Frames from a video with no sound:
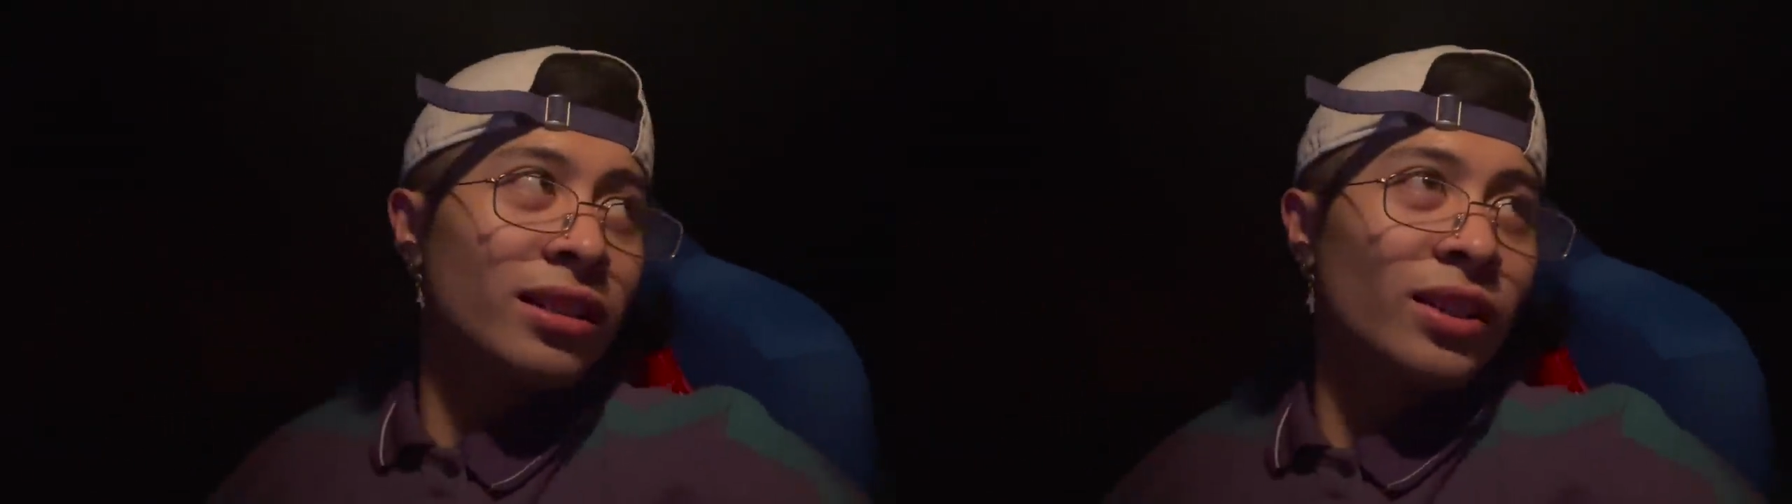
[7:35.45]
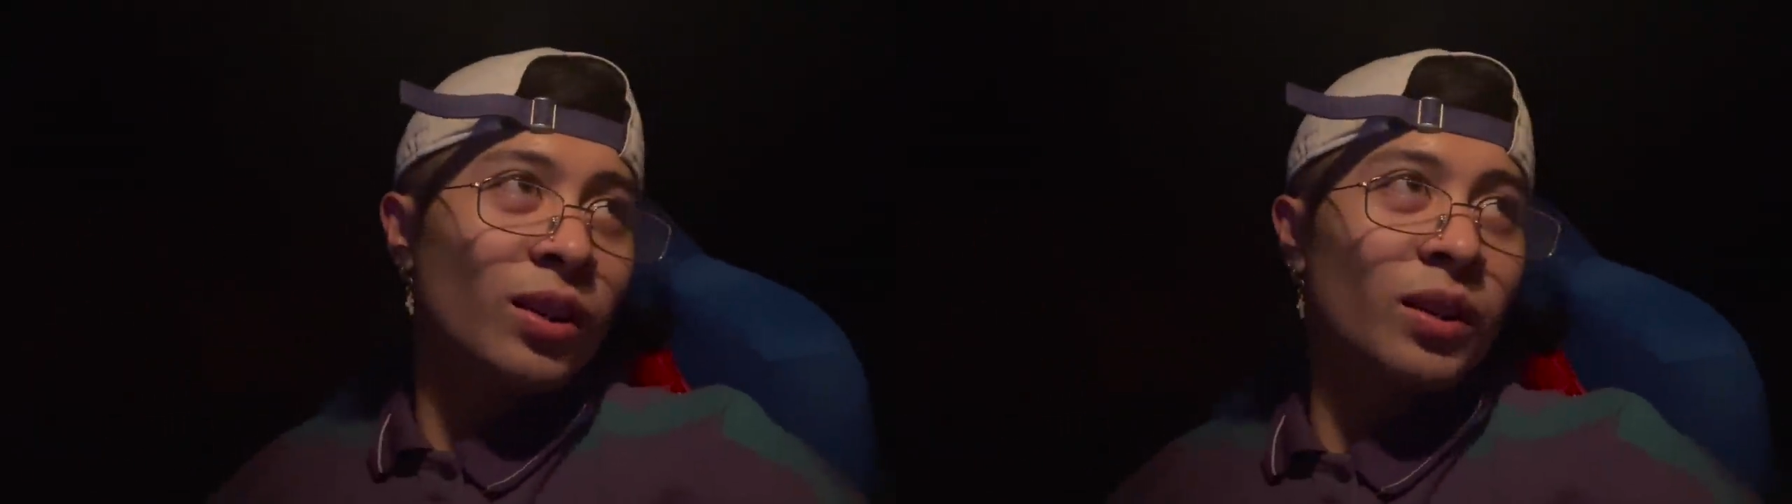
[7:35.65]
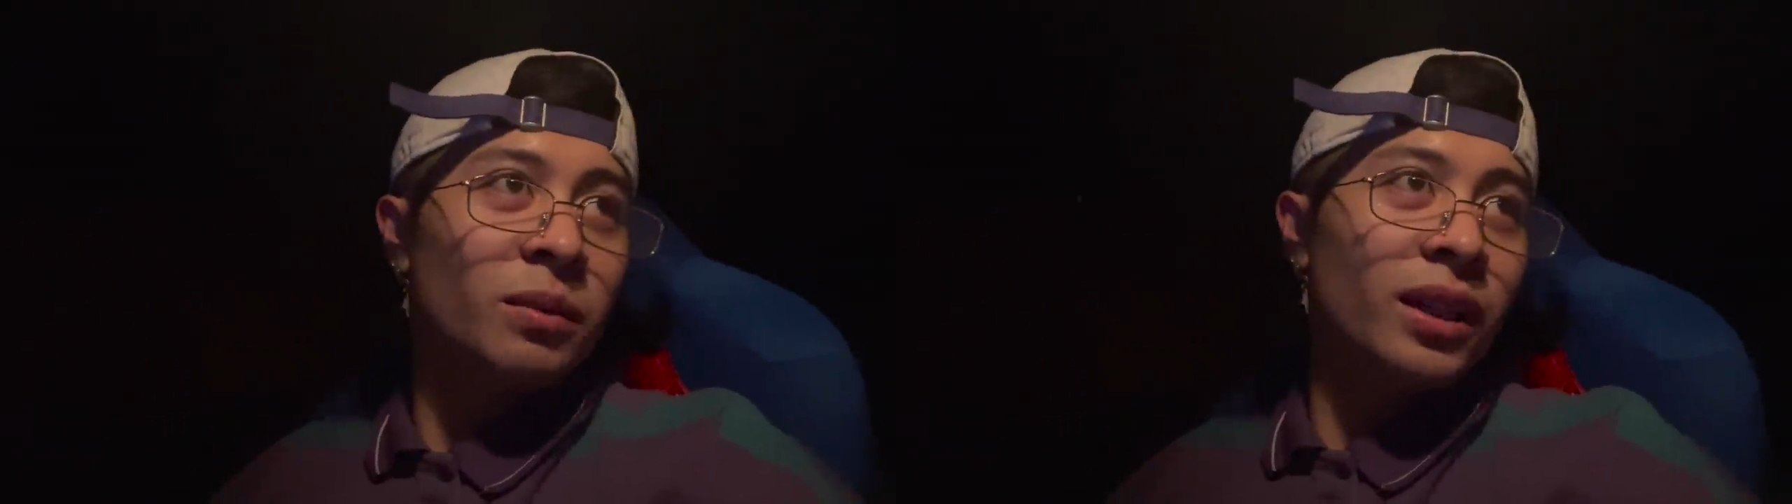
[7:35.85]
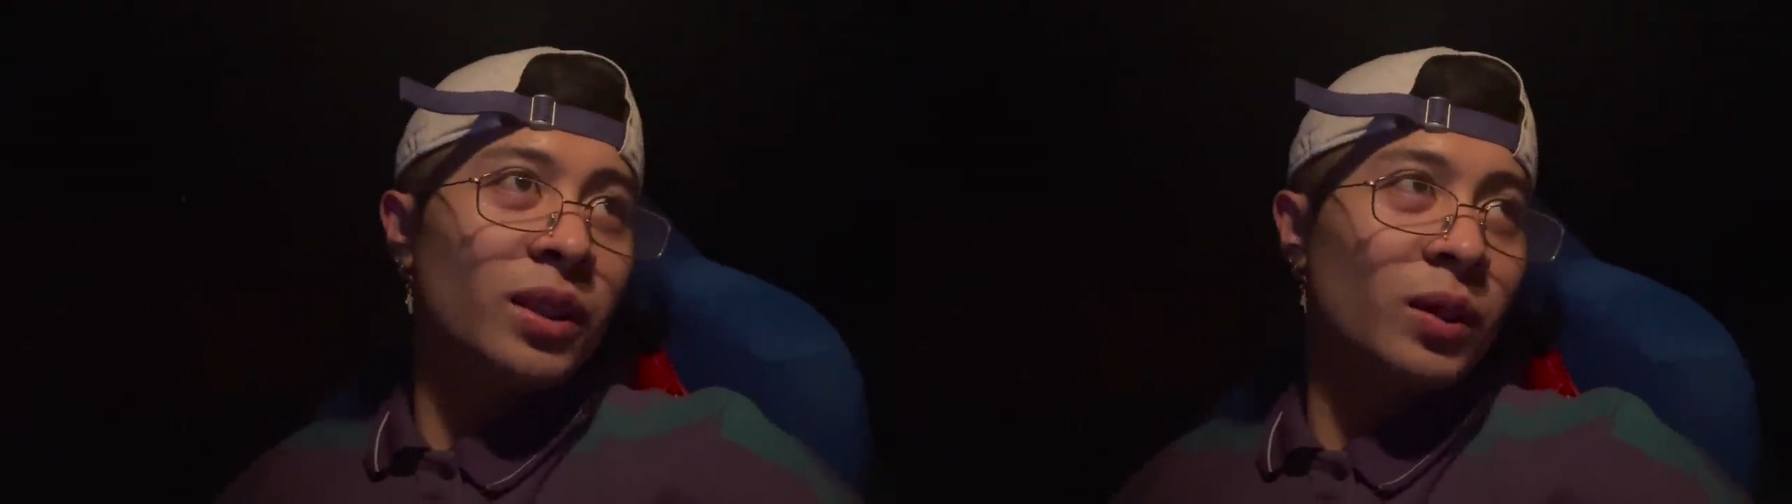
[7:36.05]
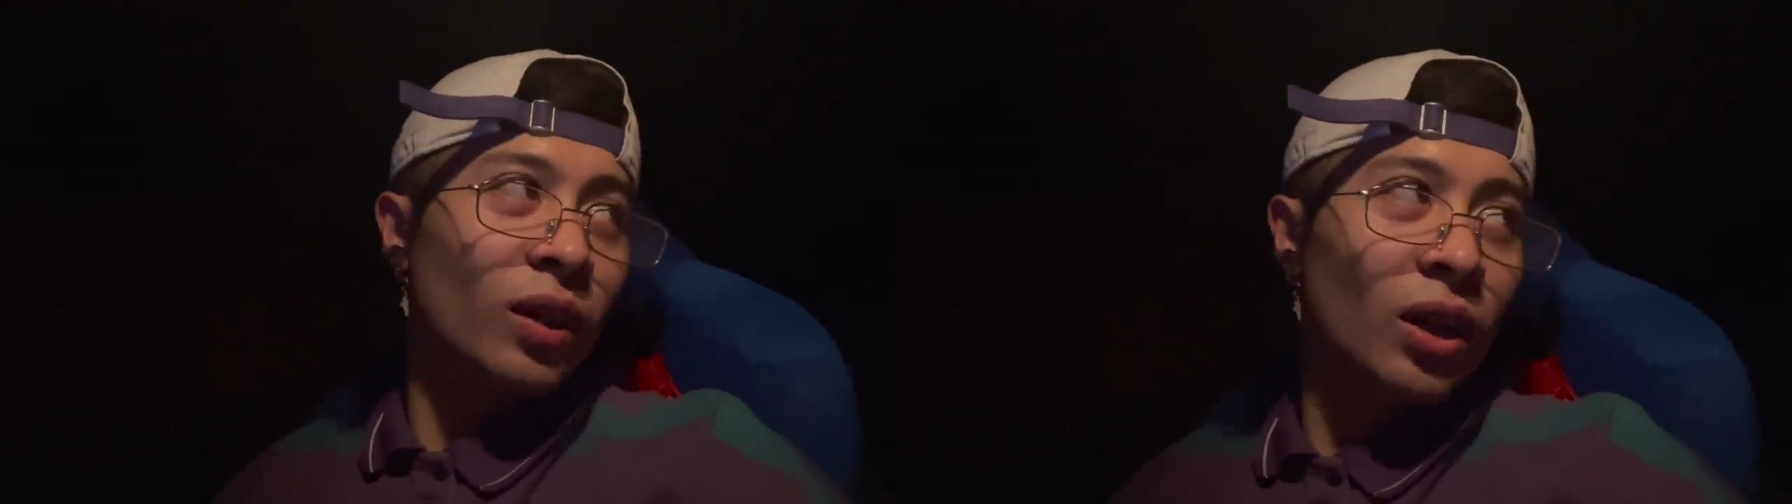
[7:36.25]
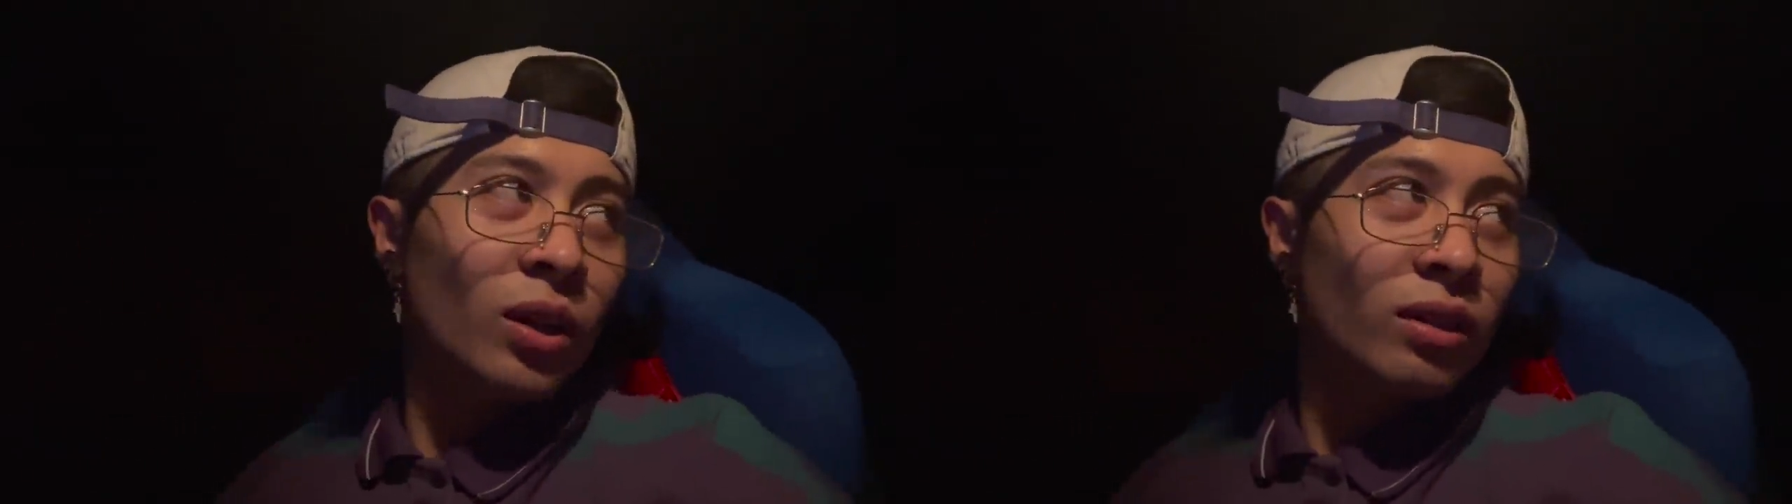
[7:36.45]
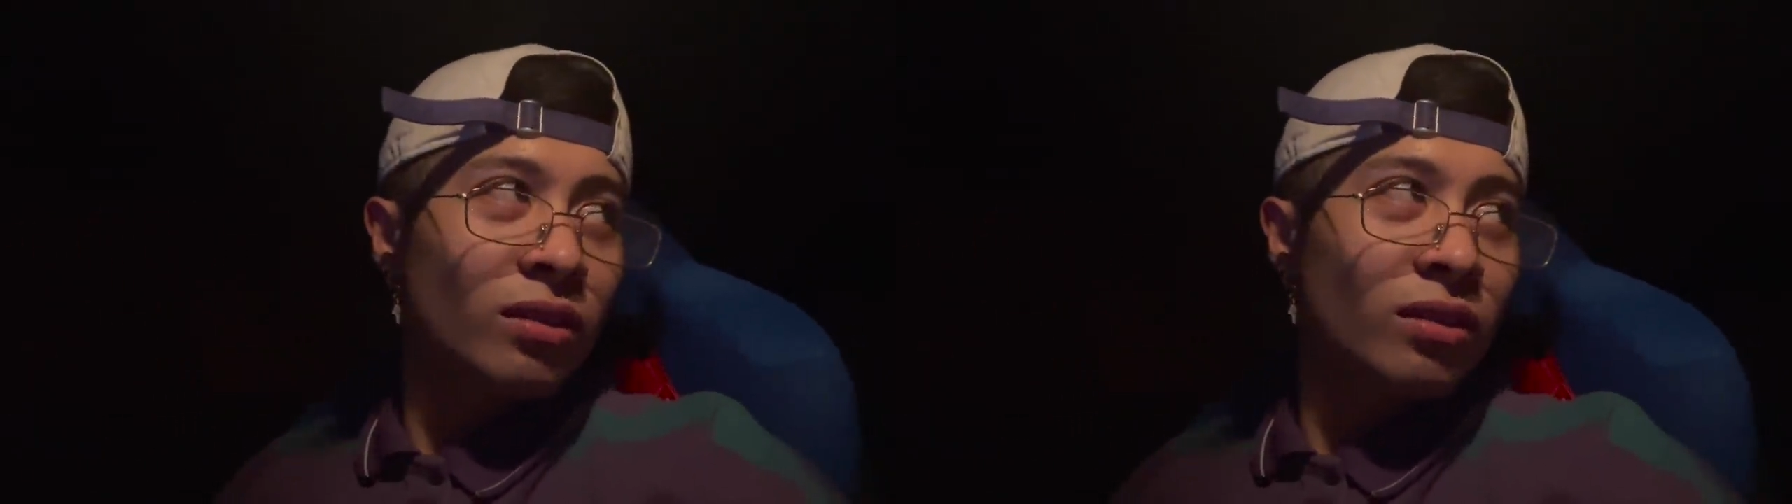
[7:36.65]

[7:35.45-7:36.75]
so I might as well go.